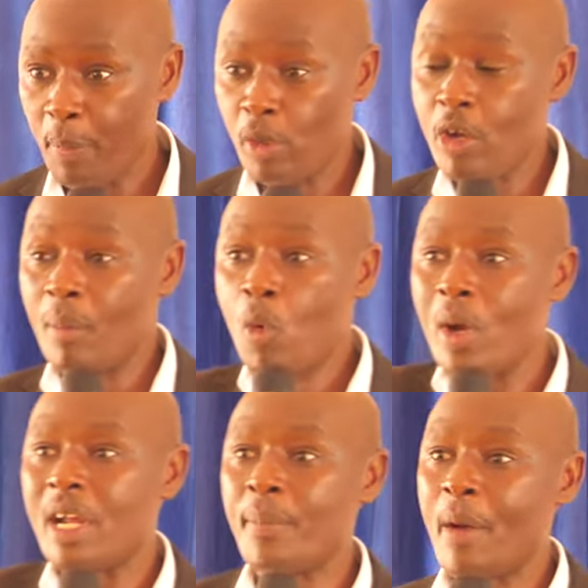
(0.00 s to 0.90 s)
Unaona Mungu
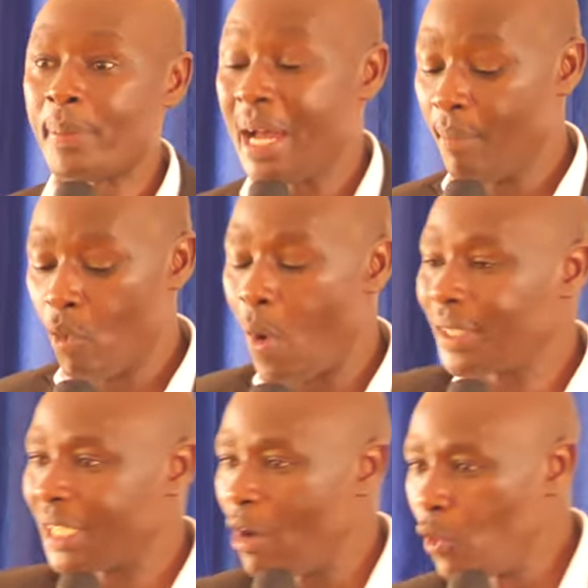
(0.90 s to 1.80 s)
anaambia Abraham,
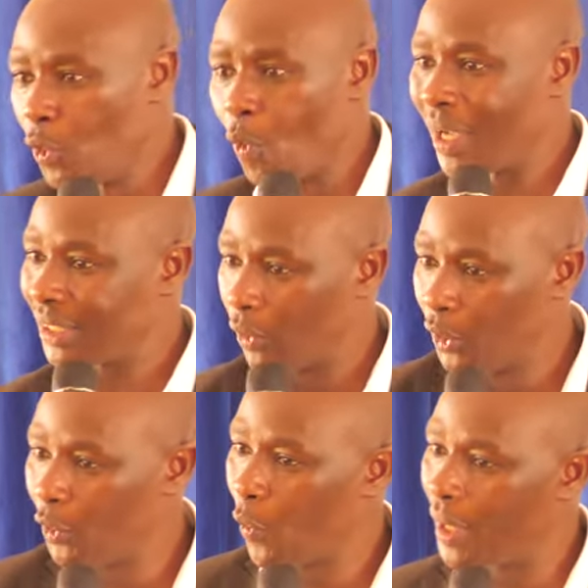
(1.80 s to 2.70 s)
wacha
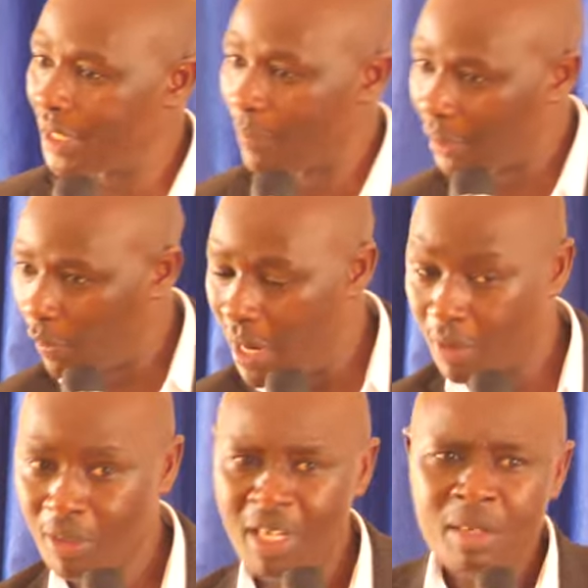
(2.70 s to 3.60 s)
huyu uende na mke
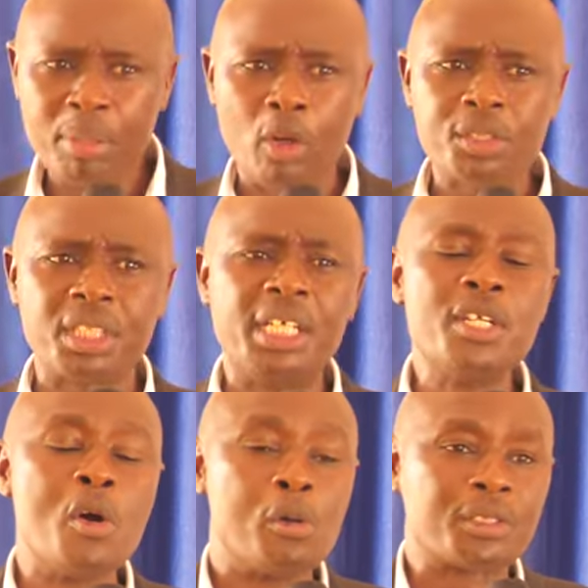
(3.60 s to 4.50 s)
wako. Because he
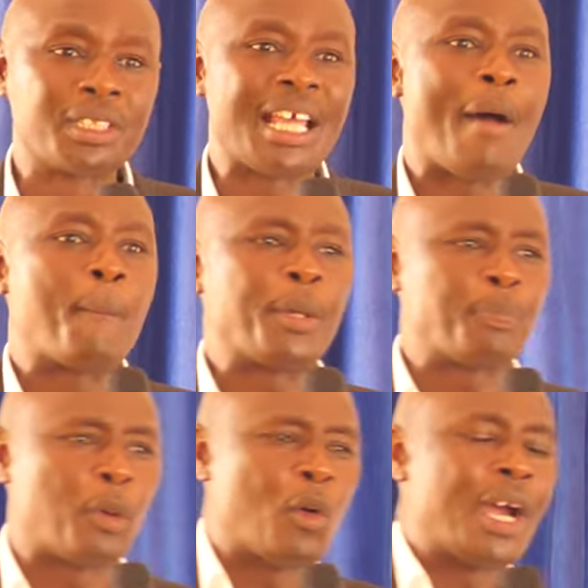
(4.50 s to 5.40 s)
knows there are
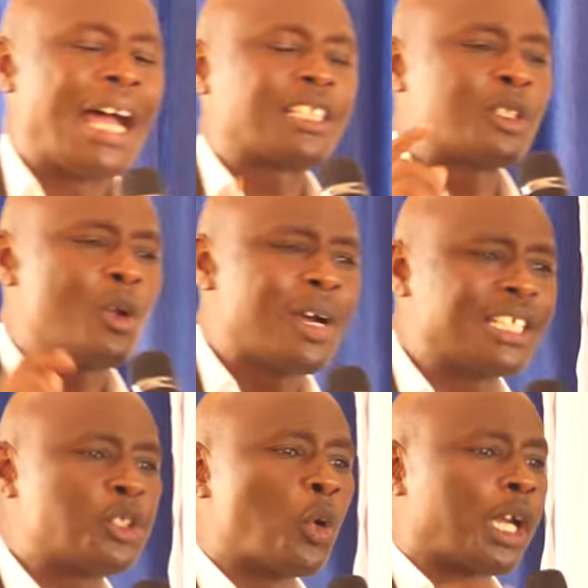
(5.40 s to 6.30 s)
people, as long
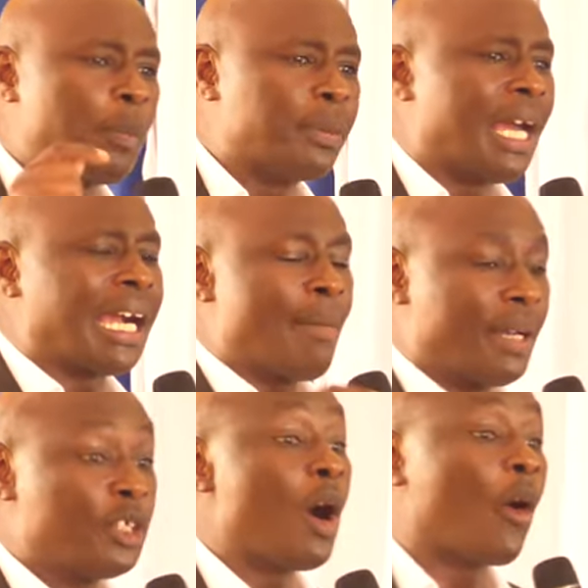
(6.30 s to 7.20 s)
as you keep their
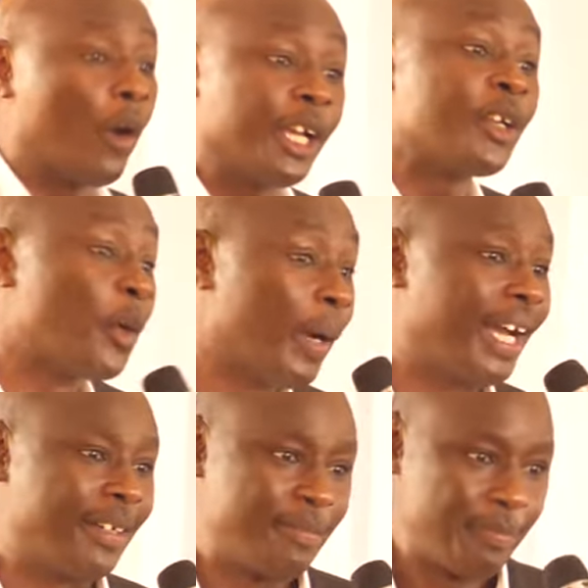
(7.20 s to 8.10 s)
company, you are going
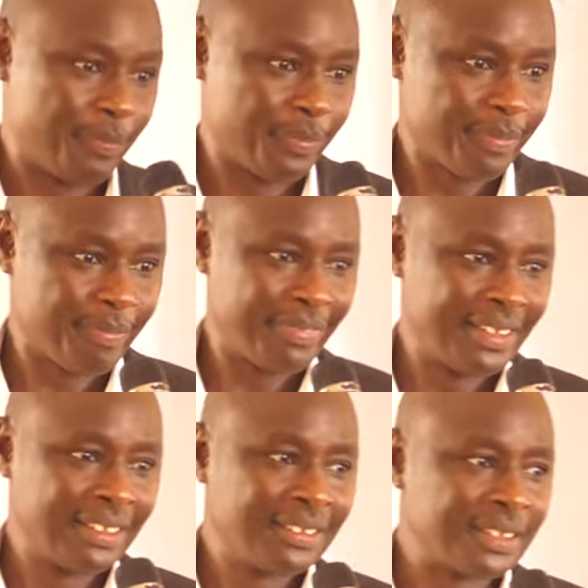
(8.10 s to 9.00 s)
nowhere.
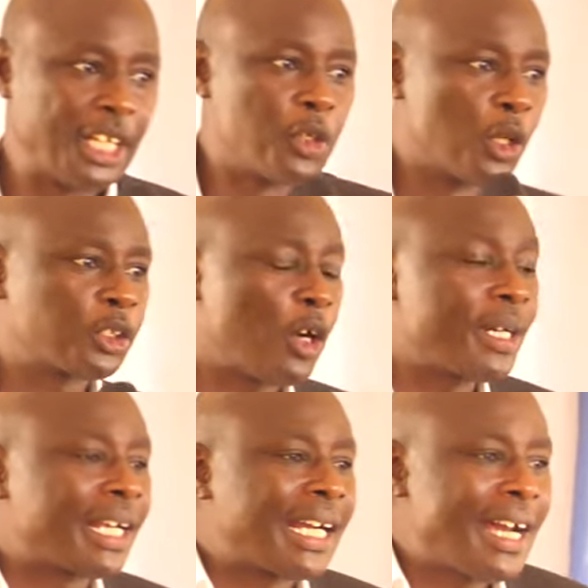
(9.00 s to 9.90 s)
They do not
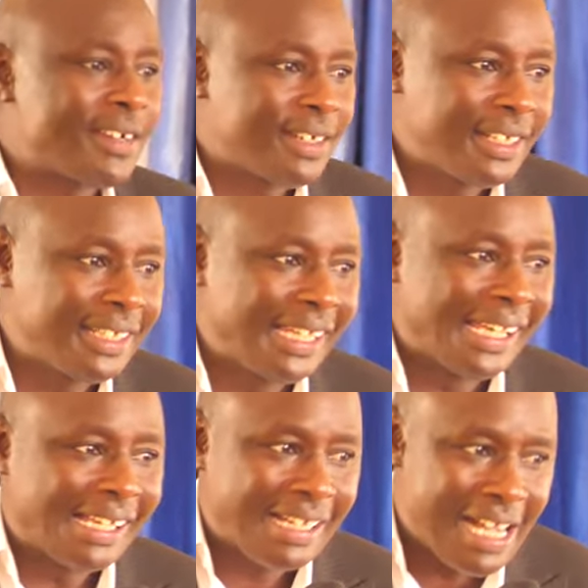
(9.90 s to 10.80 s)
only carry
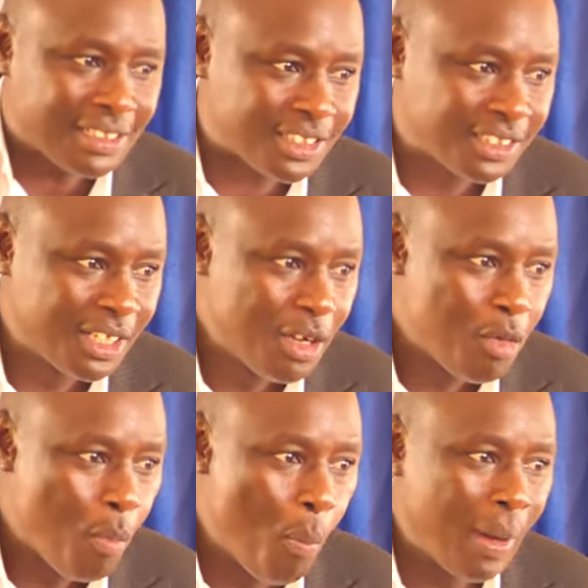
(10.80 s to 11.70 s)
a curse,
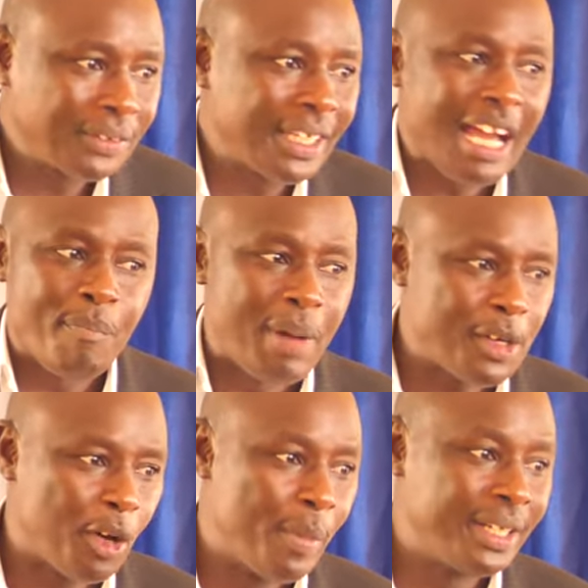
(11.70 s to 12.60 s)
but they are
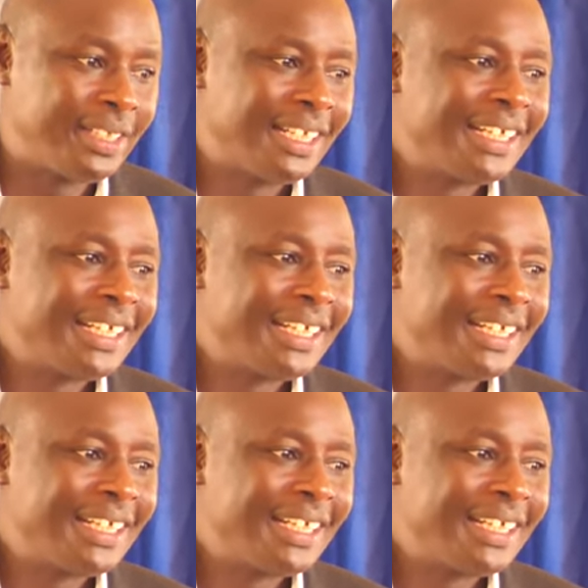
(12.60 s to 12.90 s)
bad omen.